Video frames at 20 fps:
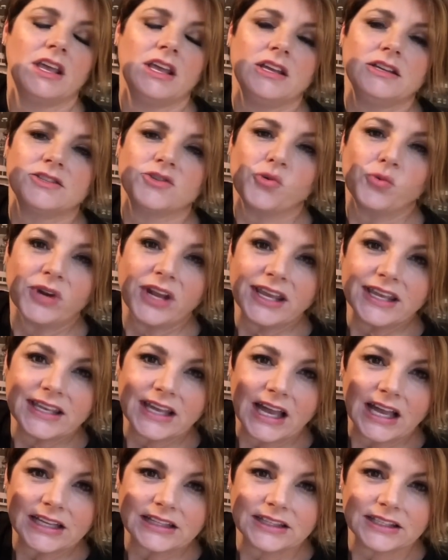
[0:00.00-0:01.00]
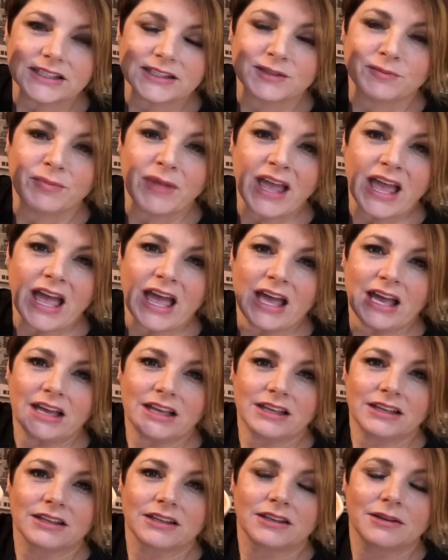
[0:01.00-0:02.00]
So when I got this bag
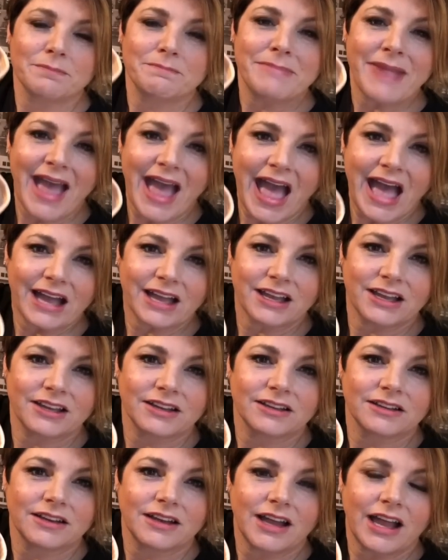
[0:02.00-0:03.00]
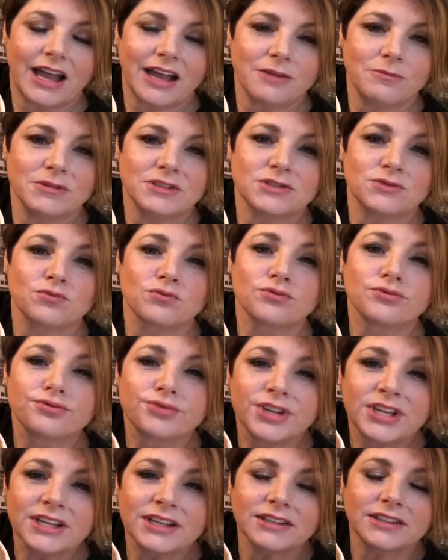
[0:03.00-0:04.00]
back, I was
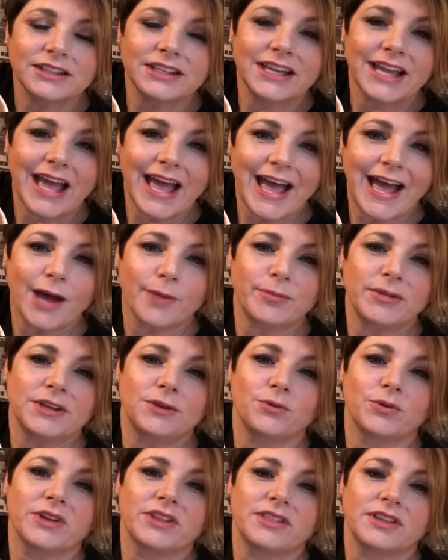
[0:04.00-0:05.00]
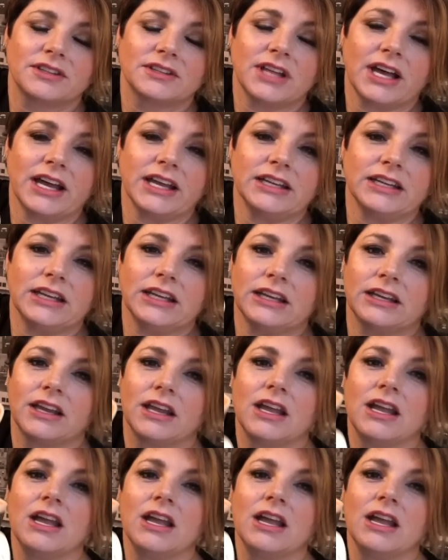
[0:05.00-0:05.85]
really happy with the lining.